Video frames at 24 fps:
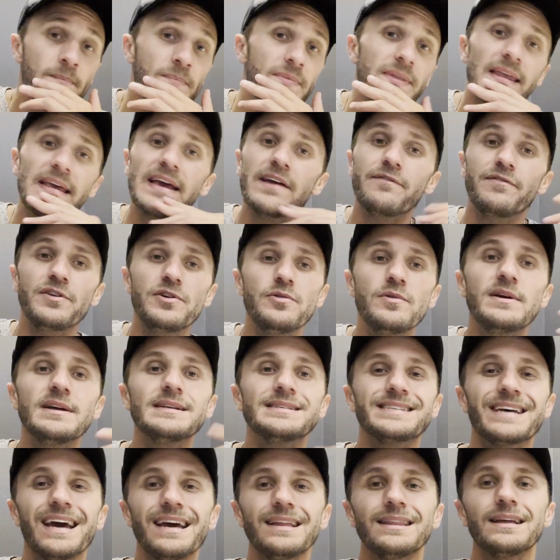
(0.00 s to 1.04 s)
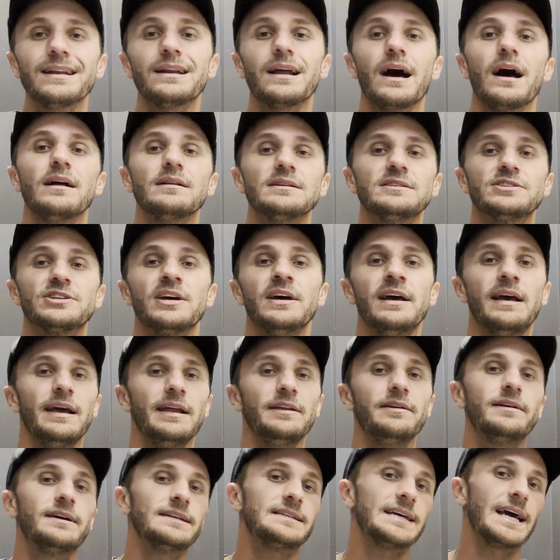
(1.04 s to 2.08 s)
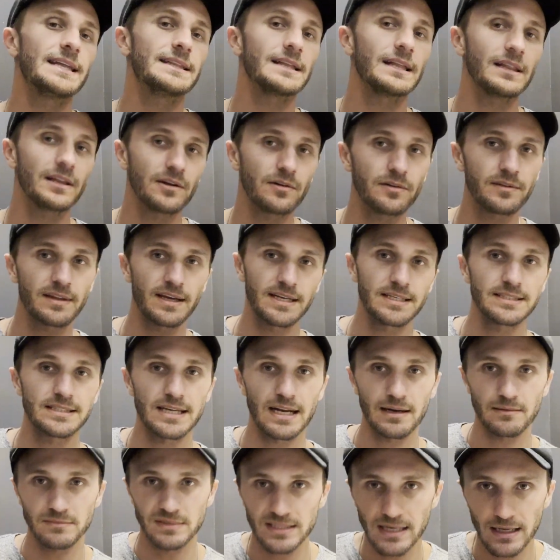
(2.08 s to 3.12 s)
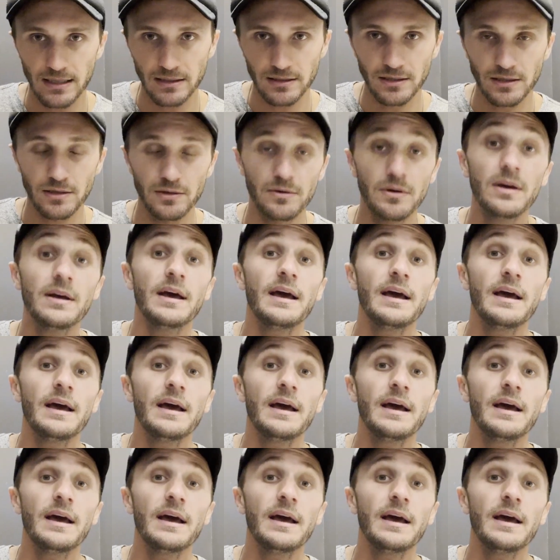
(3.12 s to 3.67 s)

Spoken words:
If you can take the knowledge and you can take the little things that I'm telling you,